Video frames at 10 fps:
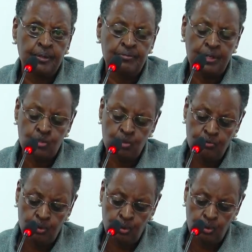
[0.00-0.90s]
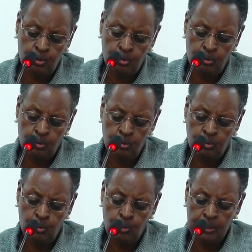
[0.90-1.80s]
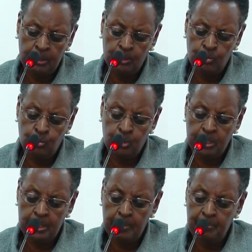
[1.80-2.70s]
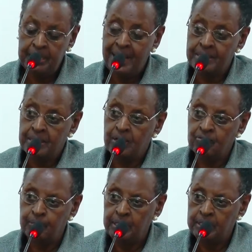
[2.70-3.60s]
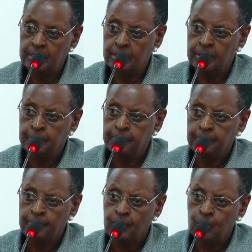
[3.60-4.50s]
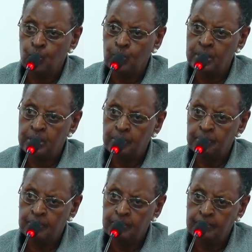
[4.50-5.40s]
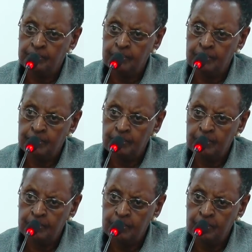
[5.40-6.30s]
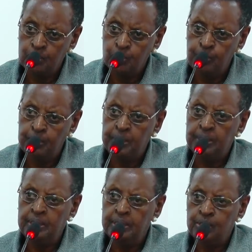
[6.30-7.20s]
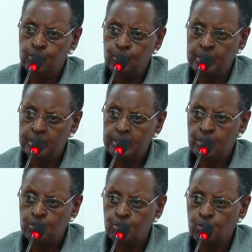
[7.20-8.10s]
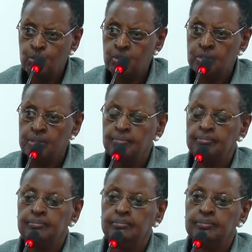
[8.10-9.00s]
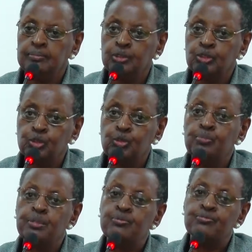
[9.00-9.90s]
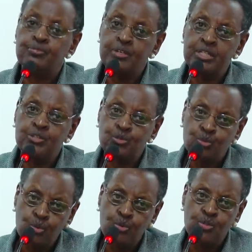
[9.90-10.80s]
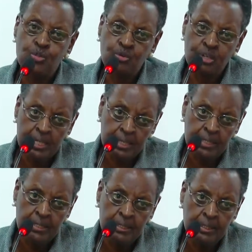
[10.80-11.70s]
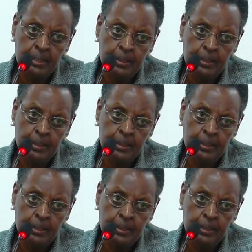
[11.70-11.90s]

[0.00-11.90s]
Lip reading: First of all, we wanted to determine as government whether UPE and USE schools should be free schools really,